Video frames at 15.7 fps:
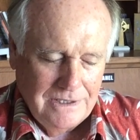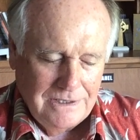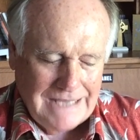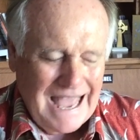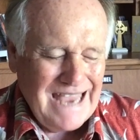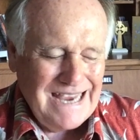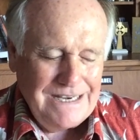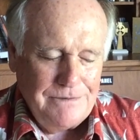
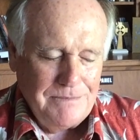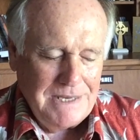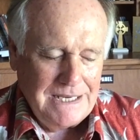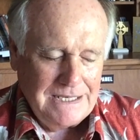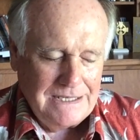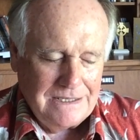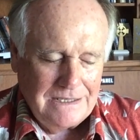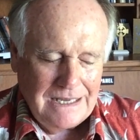guide
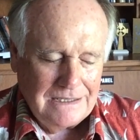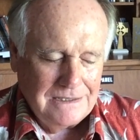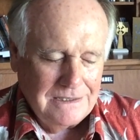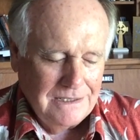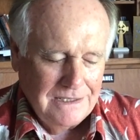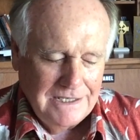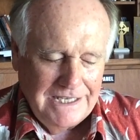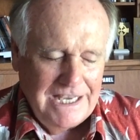me.
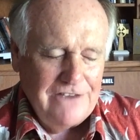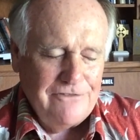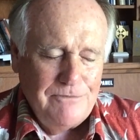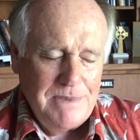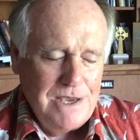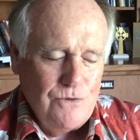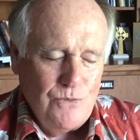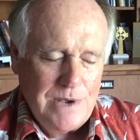Give
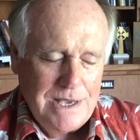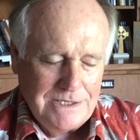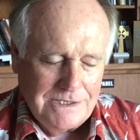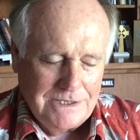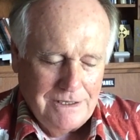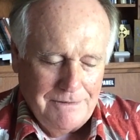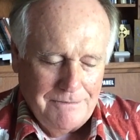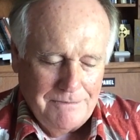me
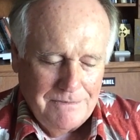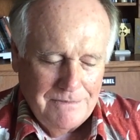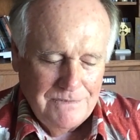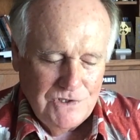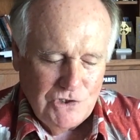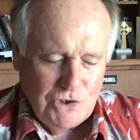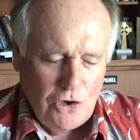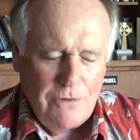wisdom.
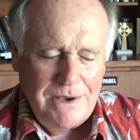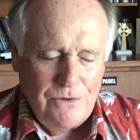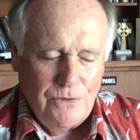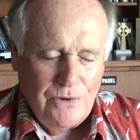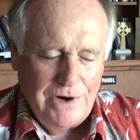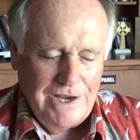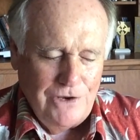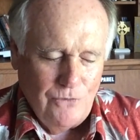Show me
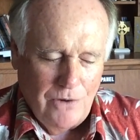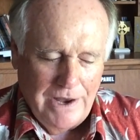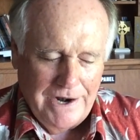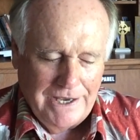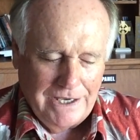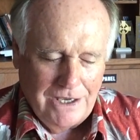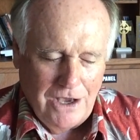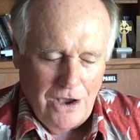where you
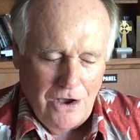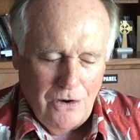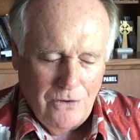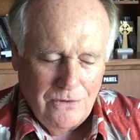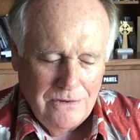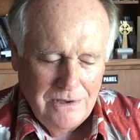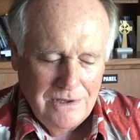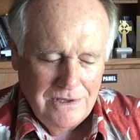want to go.